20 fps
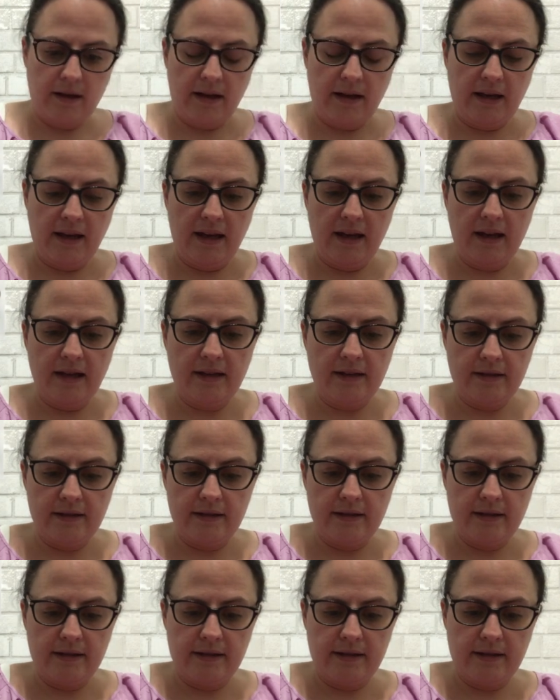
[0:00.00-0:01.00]
and
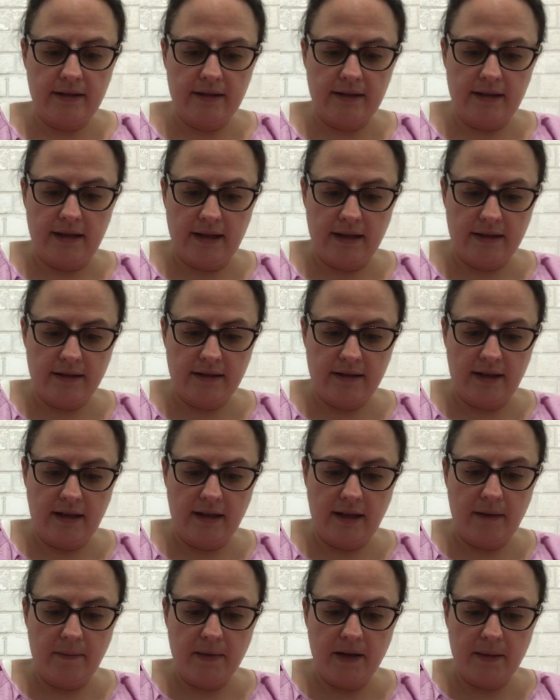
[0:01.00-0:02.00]
6.
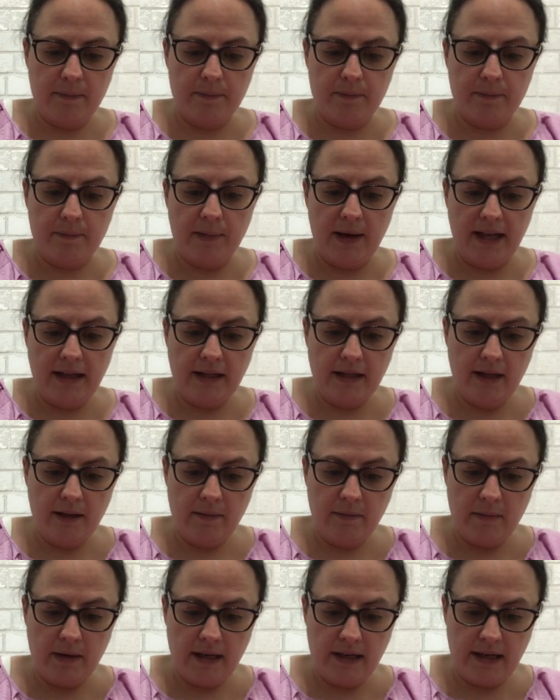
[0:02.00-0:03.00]
And I'm going to bend
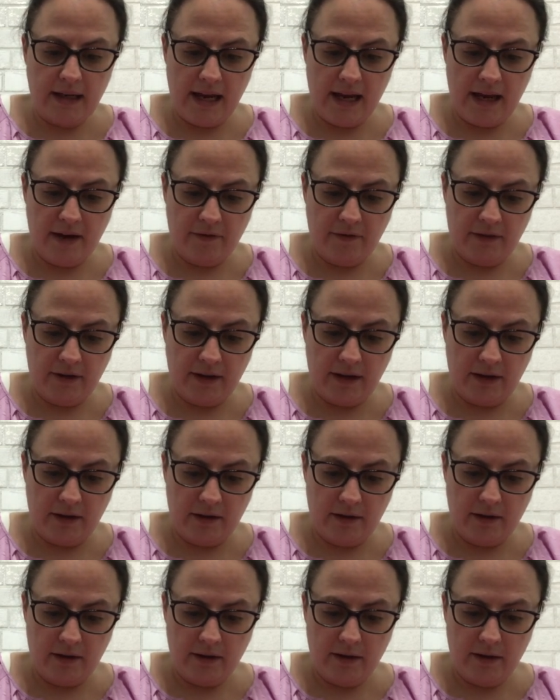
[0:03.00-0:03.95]
them in half a little.